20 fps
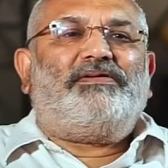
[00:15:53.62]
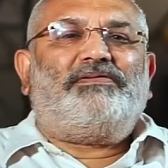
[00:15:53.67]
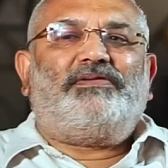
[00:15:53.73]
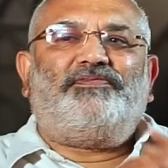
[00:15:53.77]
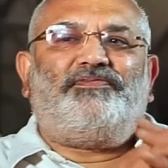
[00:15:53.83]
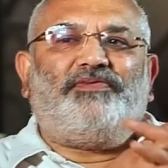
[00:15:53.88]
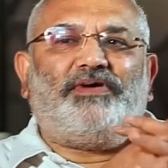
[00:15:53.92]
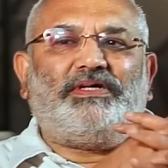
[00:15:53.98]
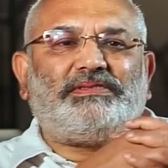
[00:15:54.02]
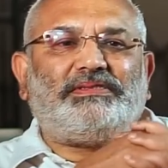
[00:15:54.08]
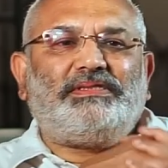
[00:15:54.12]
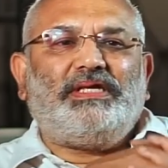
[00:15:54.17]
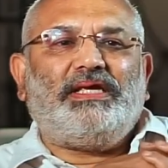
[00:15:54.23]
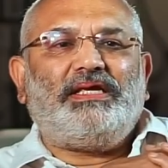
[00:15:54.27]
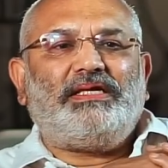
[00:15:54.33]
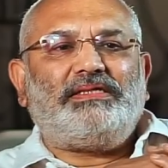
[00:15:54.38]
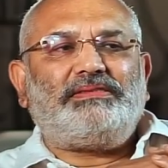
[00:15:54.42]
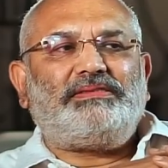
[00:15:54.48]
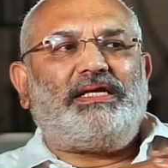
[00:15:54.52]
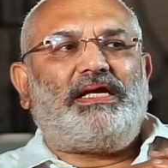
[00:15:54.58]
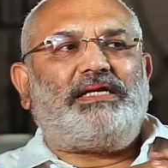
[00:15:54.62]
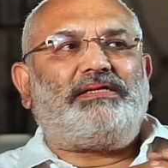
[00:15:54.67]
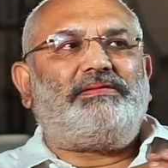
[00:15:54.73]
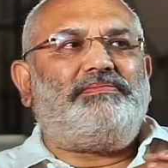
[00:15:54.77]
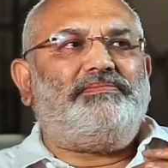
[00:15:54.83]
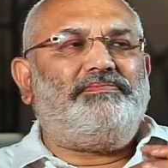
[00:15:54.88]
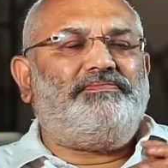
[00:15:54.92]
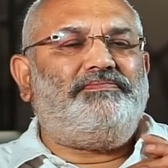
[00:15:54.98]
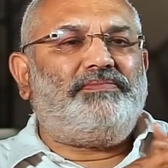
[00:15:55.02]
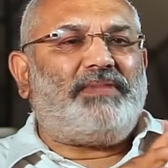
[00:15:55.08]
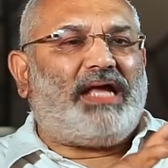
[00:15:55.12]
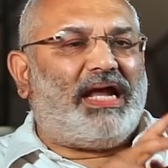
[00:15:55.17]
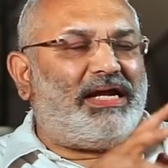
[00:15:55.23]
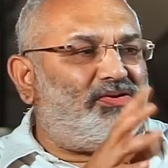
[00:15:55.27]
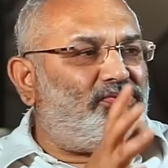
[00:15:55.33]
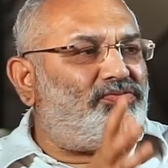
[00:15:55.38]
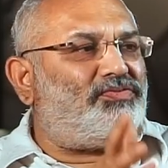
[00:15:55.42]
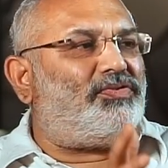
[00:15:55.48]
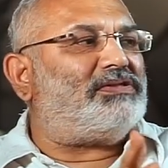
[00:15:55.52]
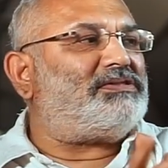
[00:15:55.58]
the first thing is that I do
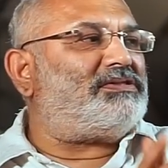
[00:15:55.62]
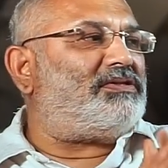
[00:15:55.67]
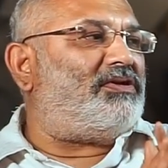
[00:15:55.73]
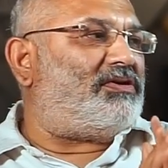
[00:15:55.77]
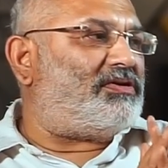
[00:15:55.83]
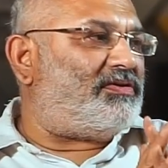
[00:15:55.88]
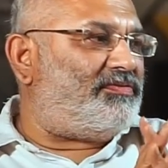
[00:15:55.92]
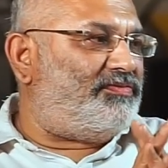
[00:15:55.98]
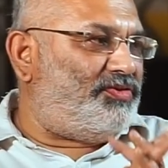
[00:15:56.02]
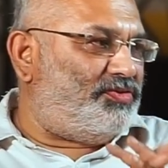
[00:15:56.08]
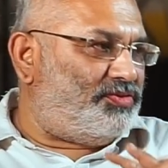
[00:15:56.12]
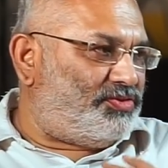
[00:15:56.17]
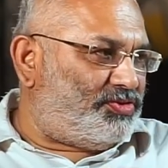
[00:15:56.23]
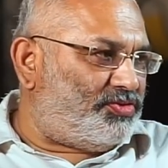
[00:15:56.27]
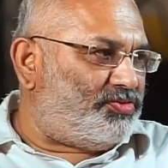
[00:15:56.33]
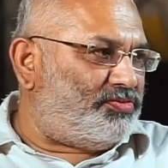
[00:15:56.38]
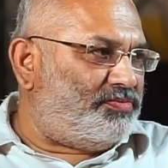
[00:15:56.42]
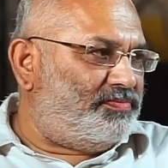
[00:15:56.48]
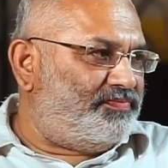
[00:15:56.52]
watch a lot of YouTube.